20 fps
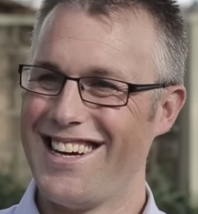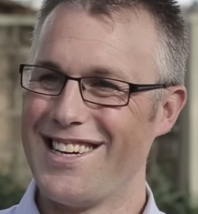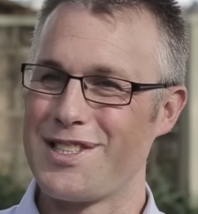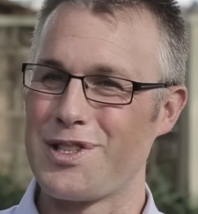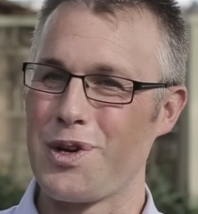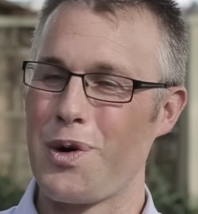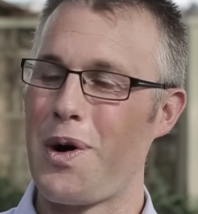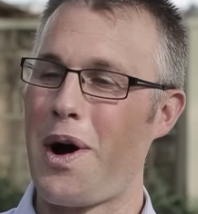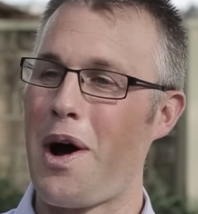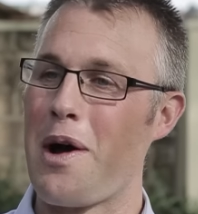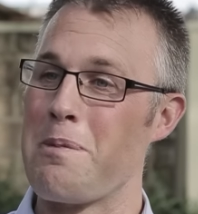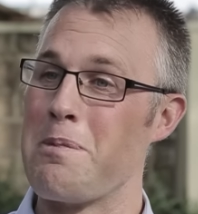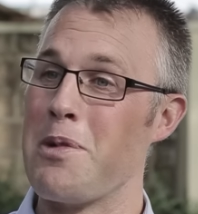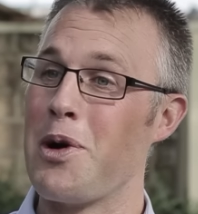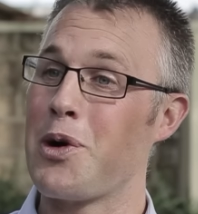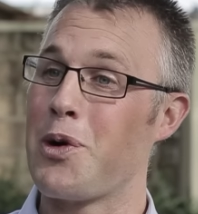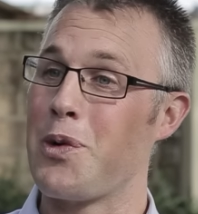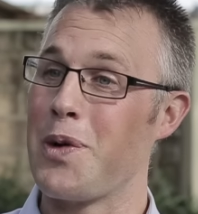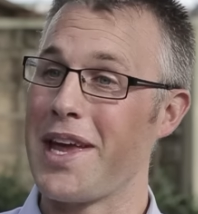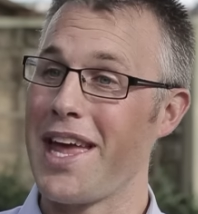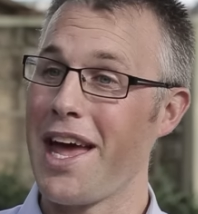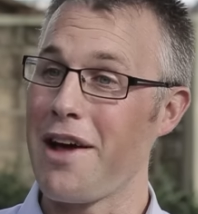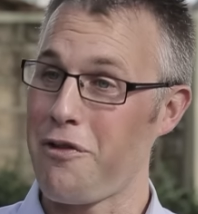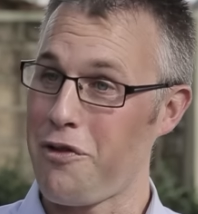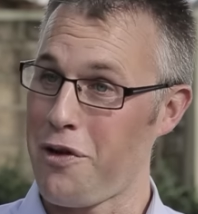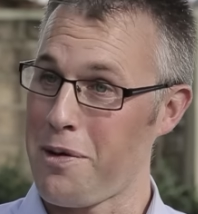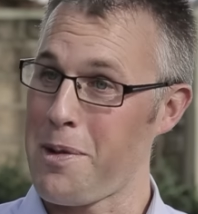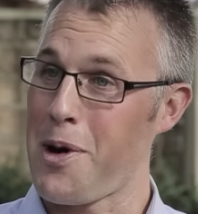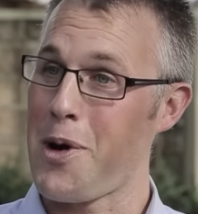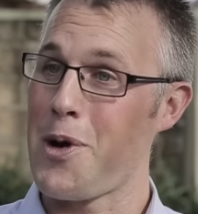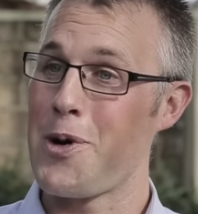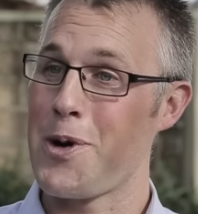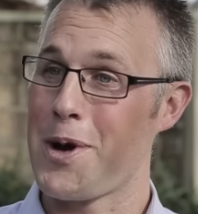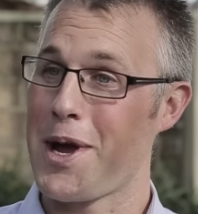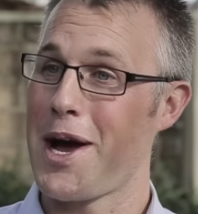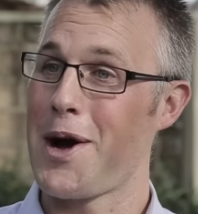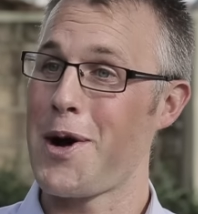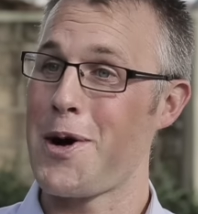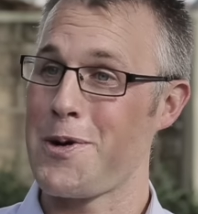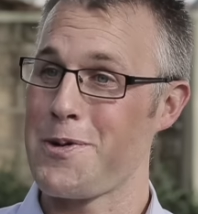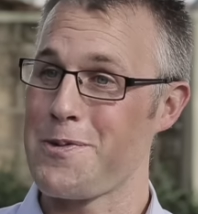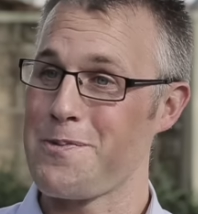So our milk we get from our own cow.